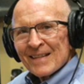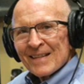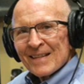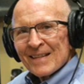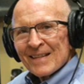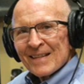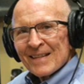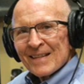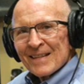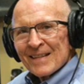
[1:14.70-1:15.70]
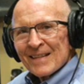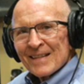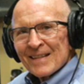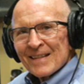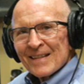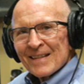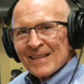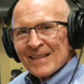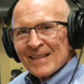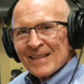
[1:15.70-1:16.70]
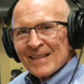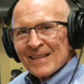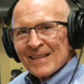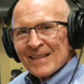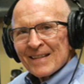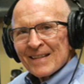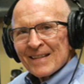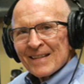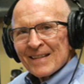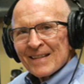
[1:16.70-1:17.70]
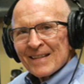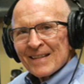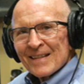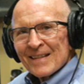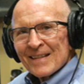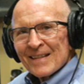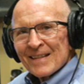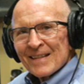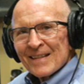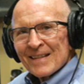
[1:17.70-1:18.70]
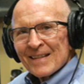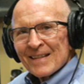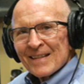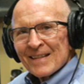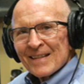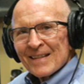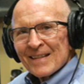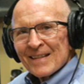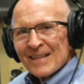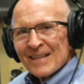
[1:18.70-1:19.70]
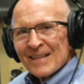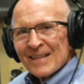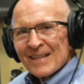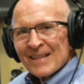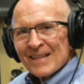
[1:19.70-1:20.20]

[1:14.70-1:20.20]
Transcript: The face doesn't move, so there is nothing to read.